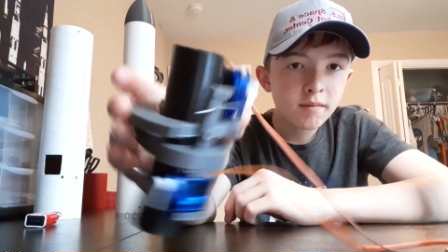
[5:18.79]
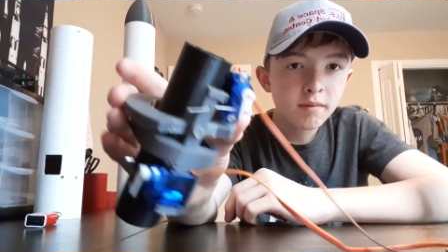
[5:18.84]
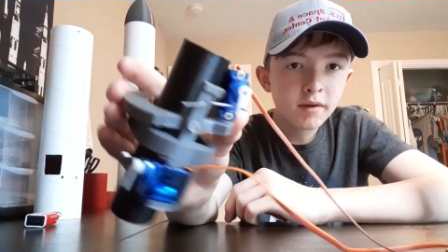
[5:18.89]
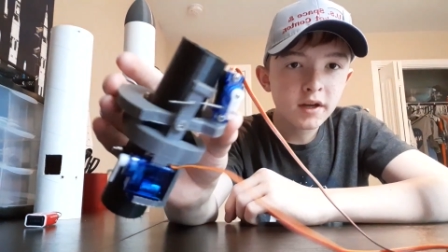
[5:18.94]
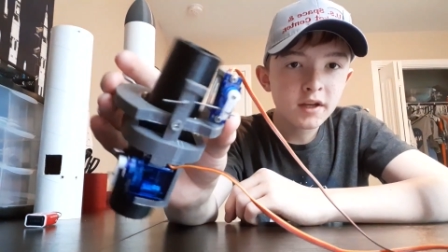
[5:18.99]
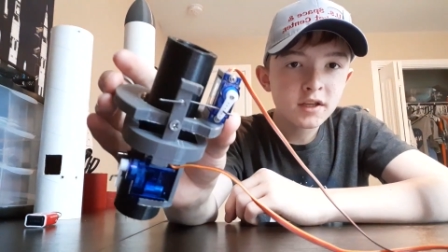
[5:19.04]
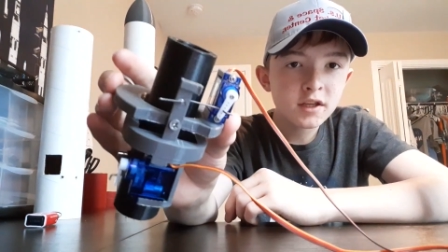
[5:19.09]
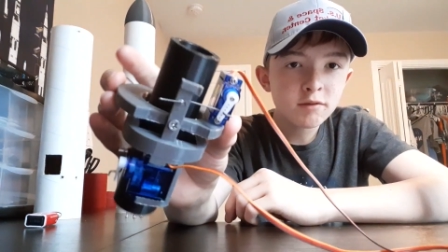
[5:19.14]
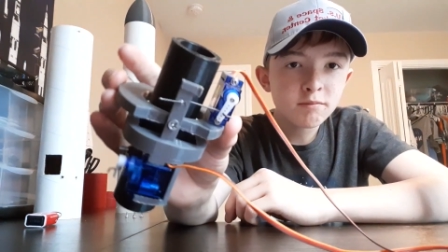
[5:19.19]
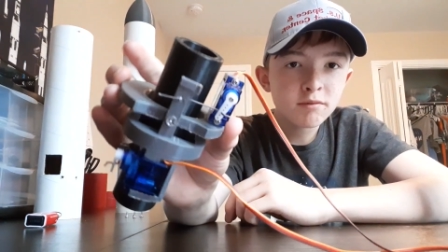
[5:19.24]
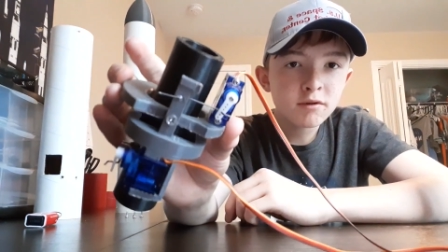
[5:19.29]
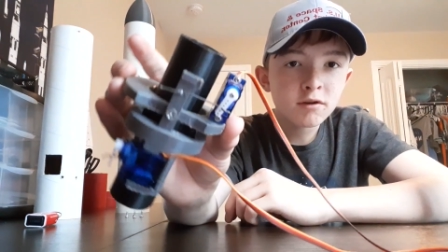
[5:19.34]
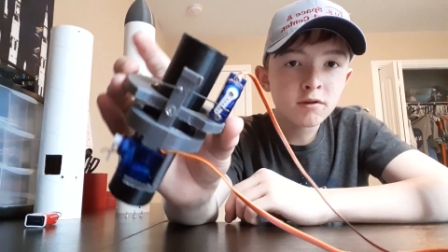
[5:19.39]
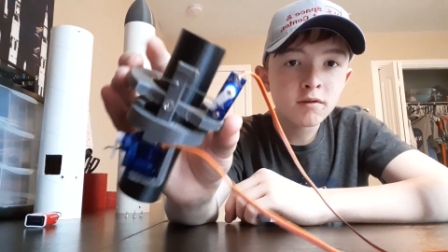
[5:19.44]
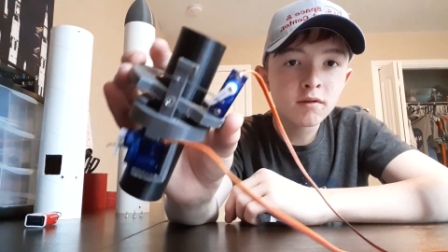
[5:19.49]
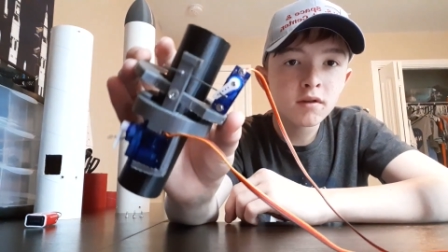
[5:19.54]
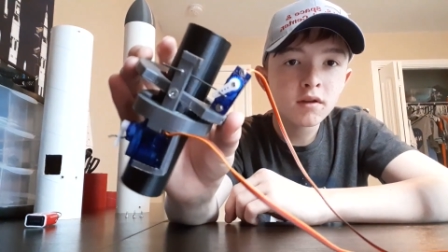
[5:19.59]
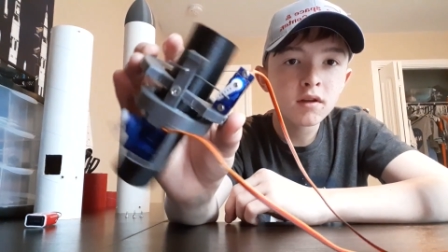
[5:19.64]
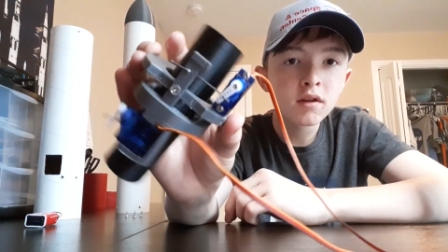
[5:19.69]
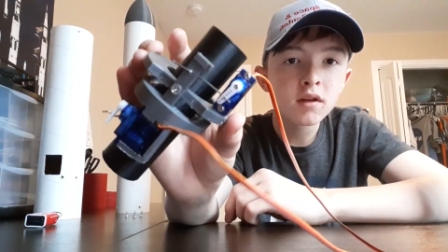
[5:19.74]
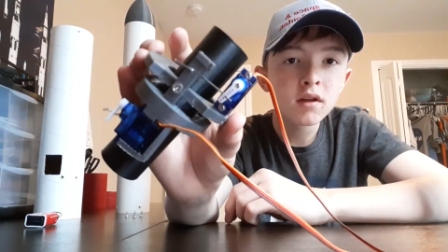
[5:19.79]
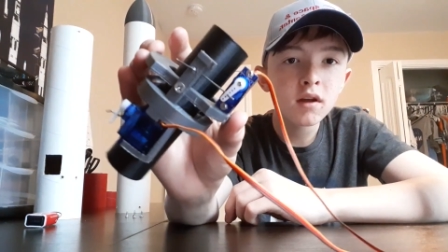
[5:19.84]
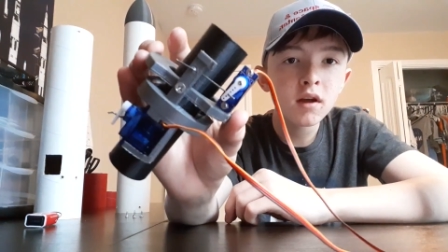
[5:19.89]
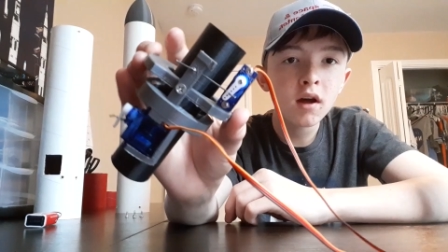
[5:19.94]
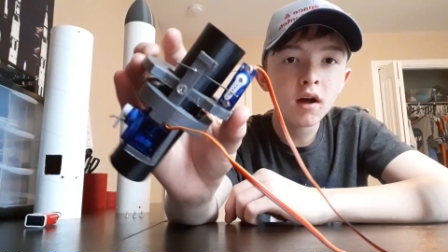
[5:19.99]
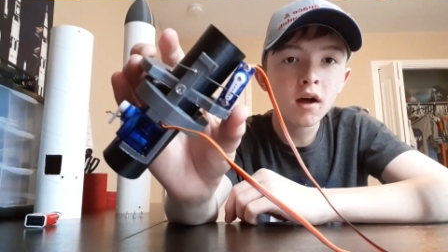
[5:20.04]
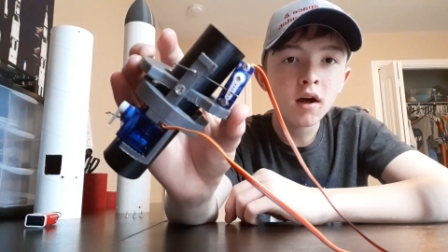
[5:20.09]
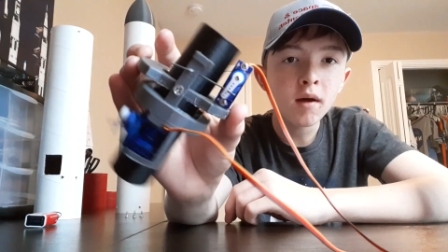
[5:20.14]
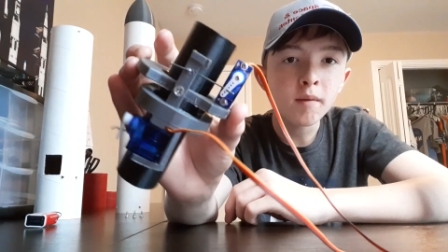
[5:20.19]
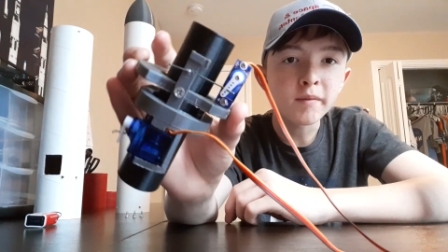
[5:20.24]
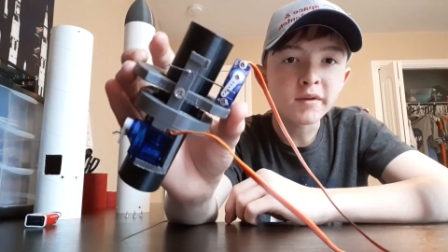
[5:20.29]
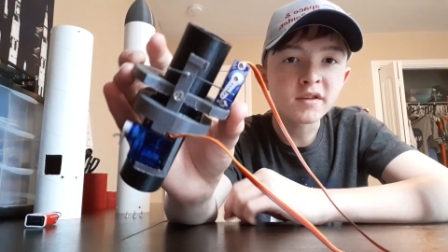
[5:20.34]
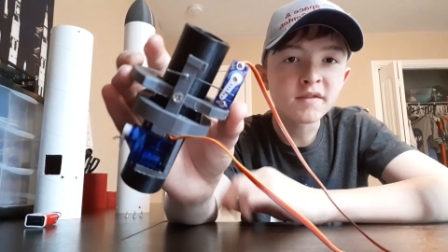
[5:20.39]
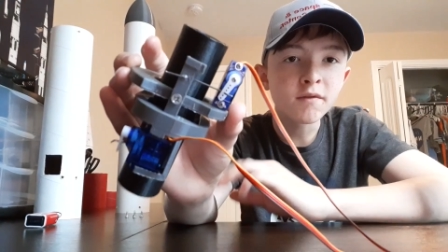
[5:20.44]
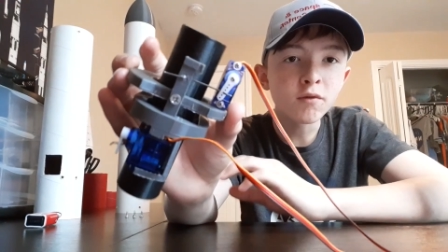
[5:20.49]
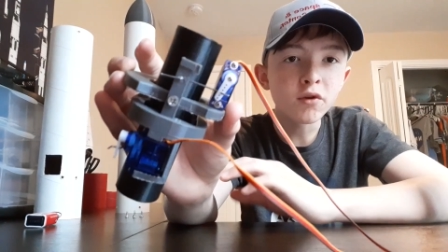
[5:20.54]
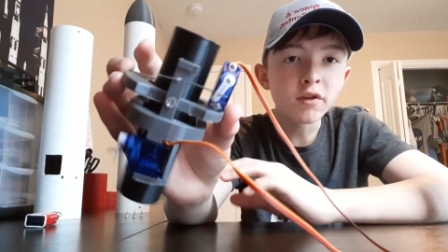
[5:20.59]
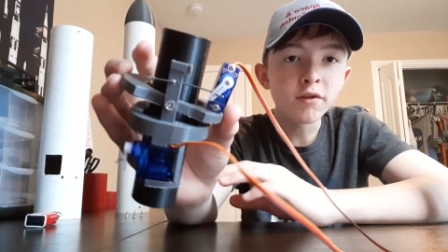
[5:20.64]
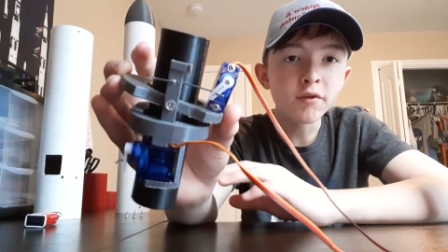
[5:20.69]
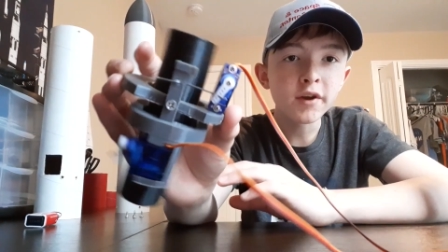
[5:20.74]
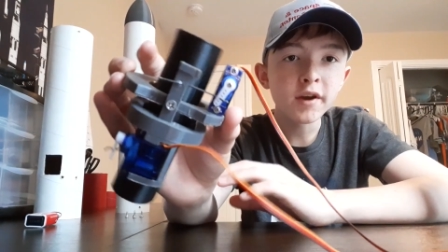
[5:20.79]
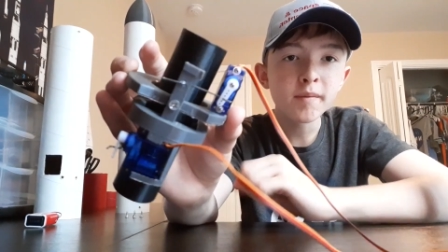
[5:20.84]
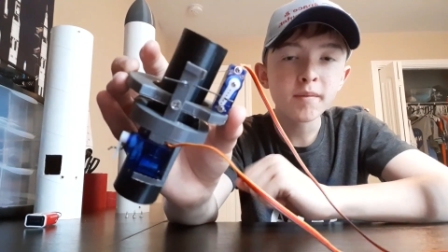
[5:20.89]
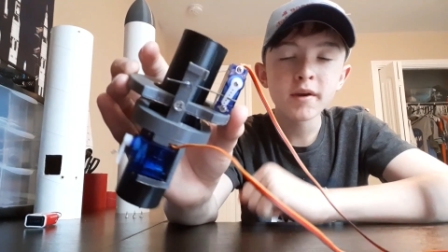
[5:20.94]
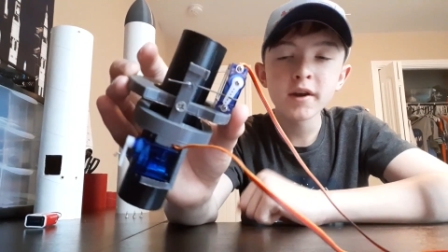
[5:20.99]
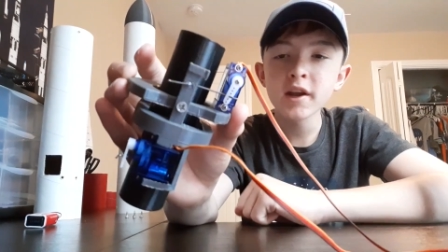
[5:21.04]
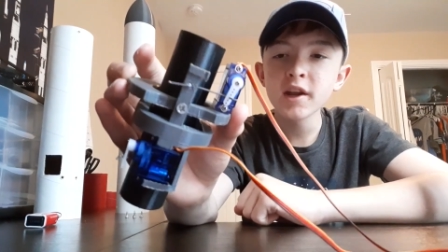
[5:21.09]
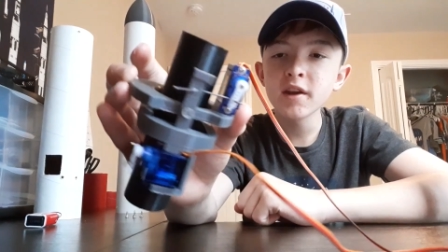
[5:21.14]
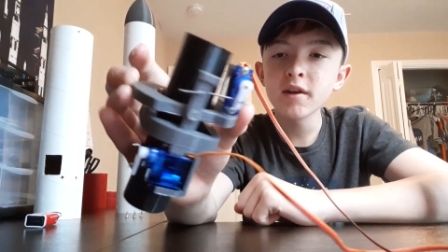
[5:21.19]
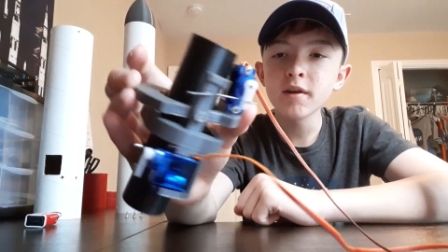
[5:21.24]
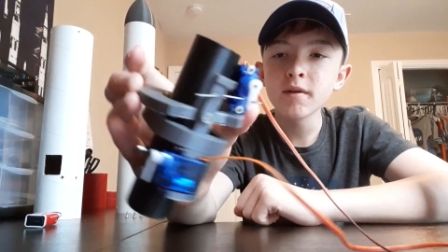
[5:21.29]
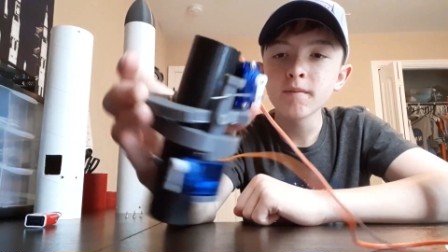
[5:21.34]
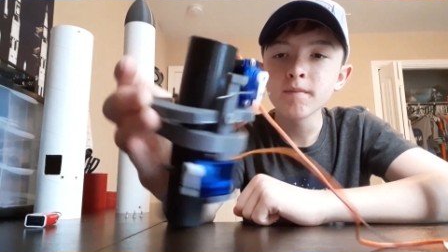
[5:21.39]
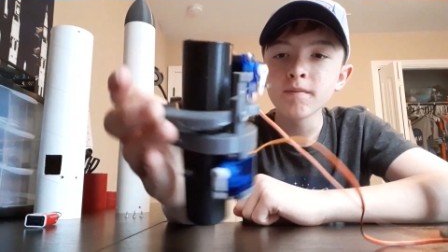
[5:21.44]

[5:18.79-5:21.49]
pretty simple. Um, it's fully 3D printed.